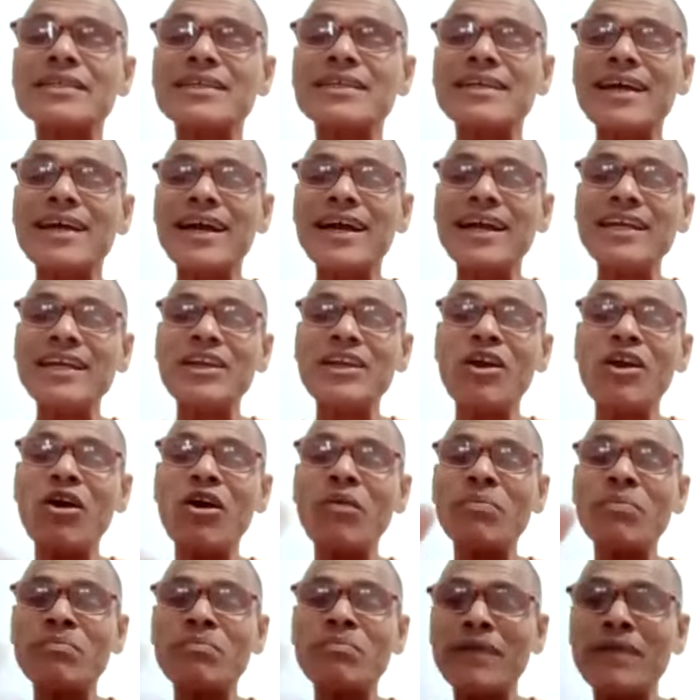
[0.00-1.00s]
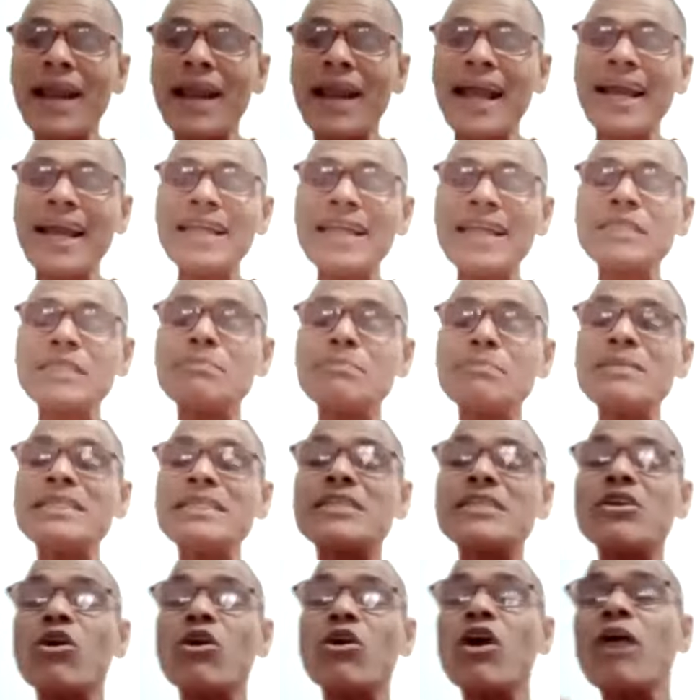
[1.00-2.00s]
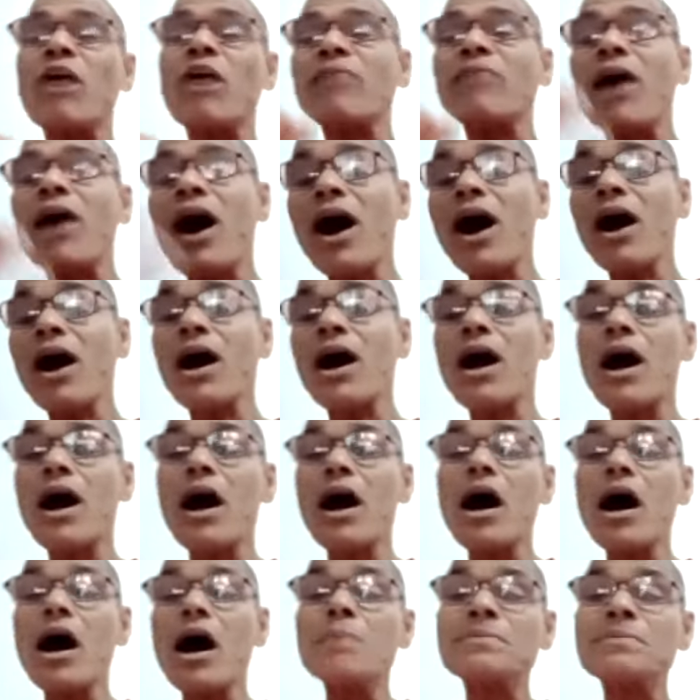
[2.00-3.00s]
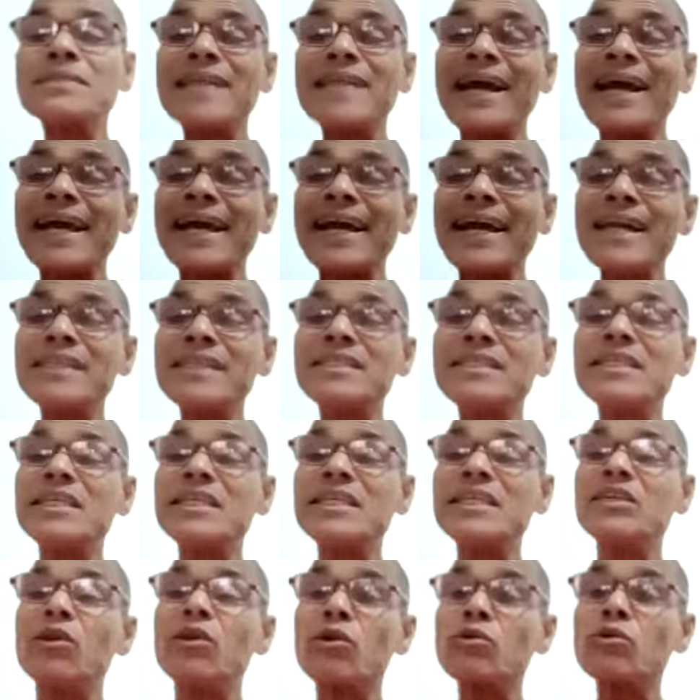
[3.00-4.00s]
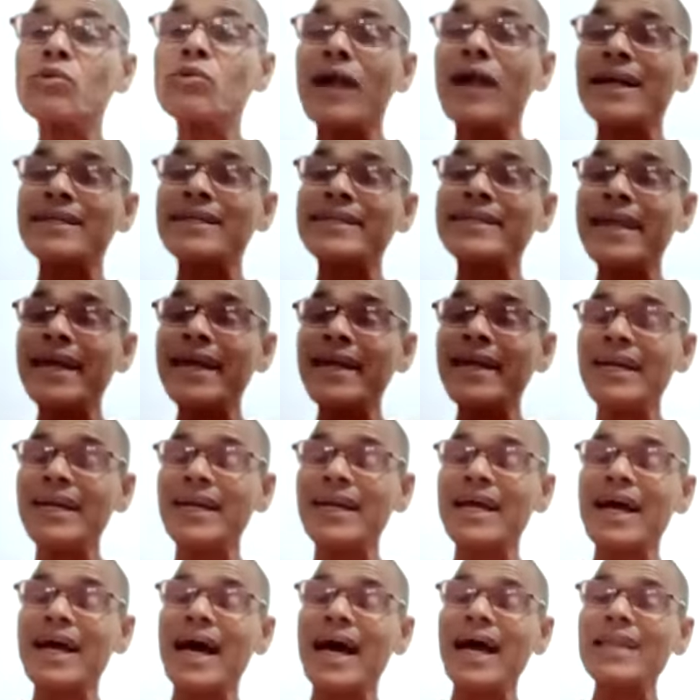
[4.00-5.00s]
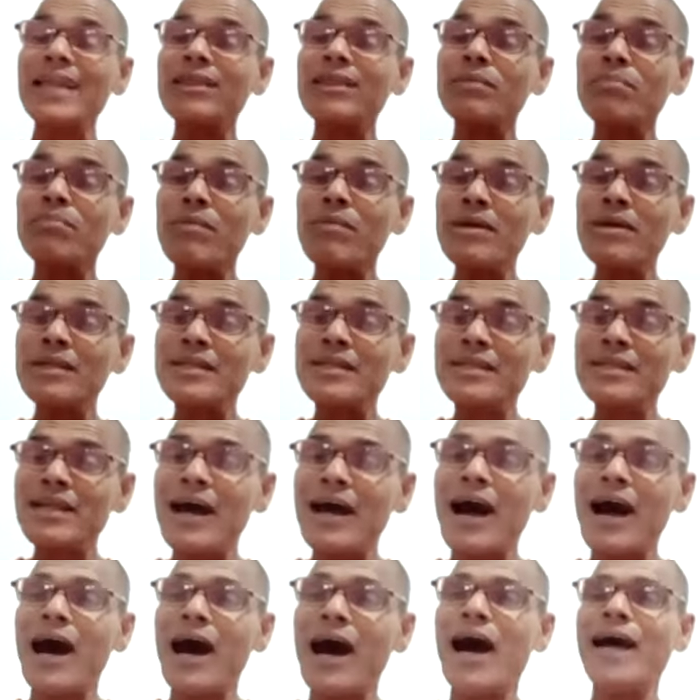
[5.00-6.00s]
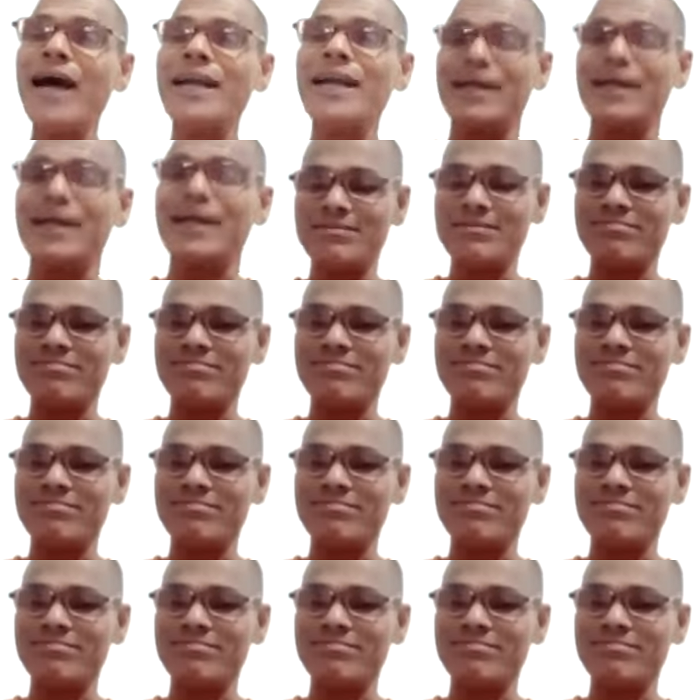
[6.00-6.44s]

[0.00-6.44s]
Yoga for miracles means yoga for obstacles in order to attain Atma Jnana.